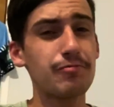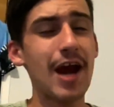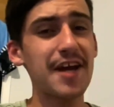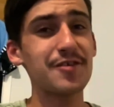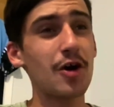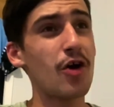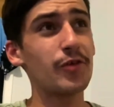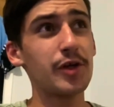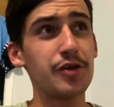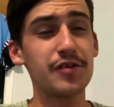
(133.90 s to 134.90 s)
Raiders
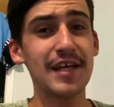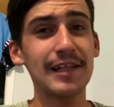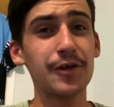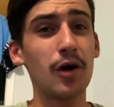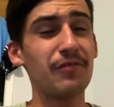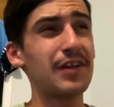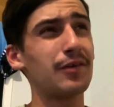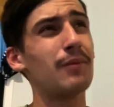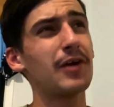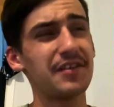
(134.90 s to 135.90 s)
over in New Zealand. I think
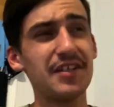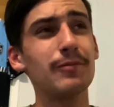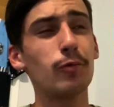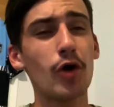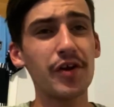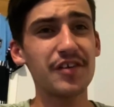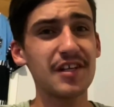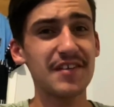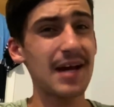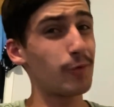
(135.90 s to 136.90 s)
I'm going to tip the Warriors in
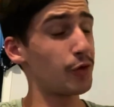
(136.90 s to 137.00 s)
this game,